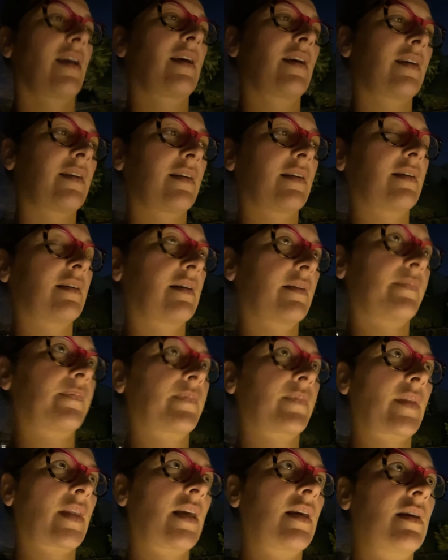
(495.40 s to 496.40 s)

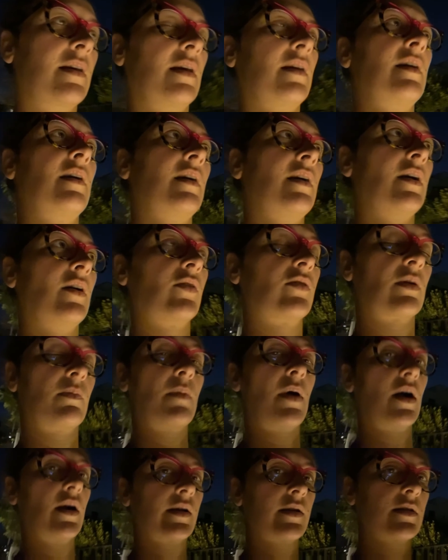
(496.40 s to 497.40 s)
um,
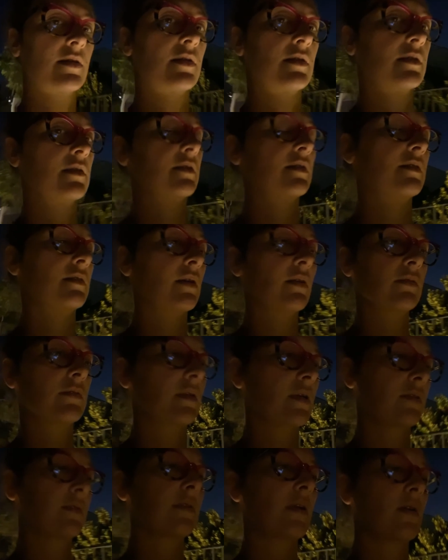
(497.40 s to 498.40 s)
remarks don't
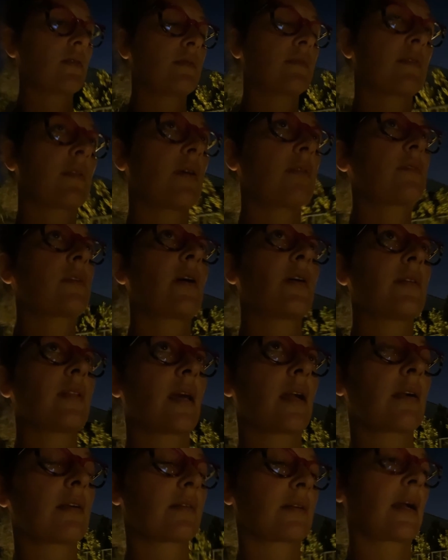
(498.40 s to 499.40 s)
don't don't don't go
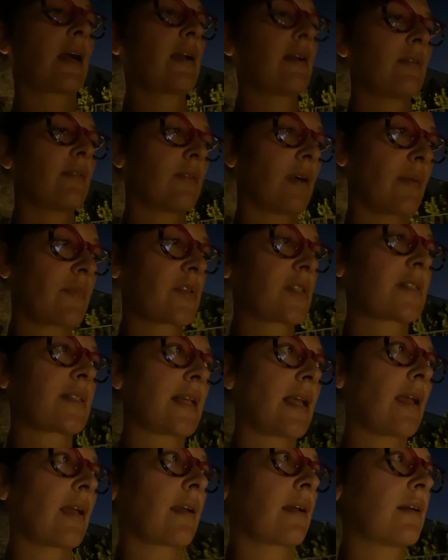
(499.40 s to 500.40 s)
there okay i'm just
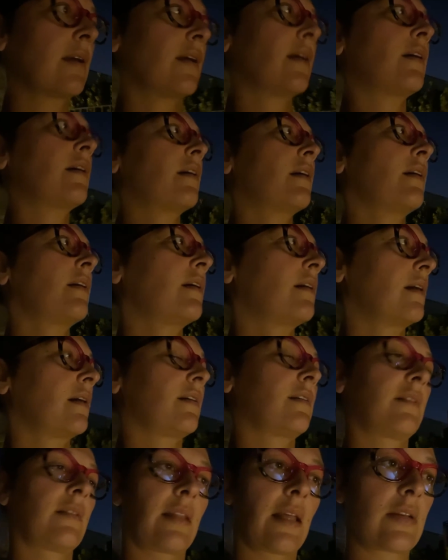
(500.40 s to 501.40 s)
saying
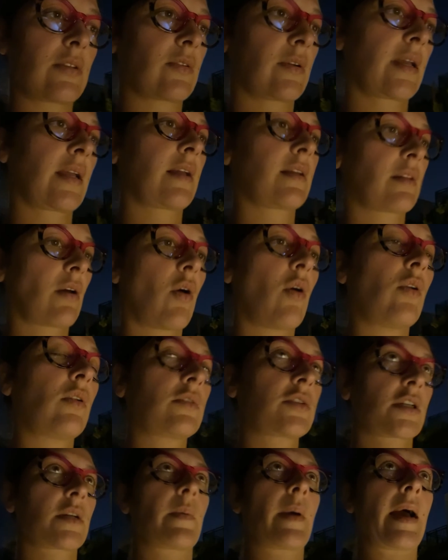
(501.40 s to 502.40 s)
they're doing the whole
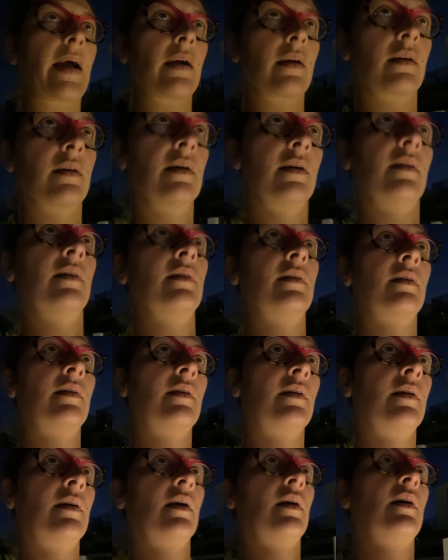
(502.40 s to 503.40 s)
shebang.
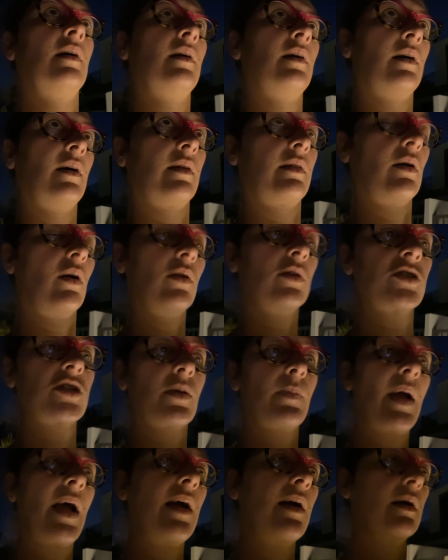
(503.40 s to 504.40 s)
The whole
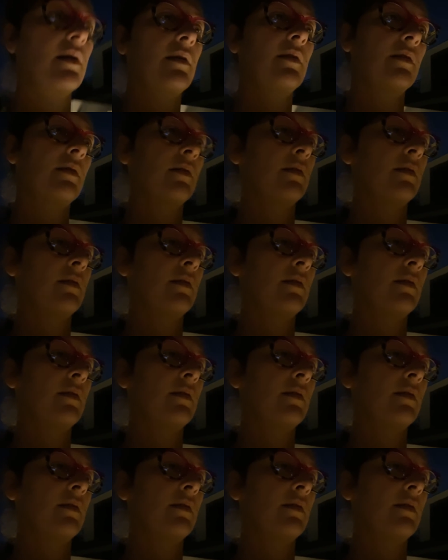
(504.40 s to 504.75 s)
shebang,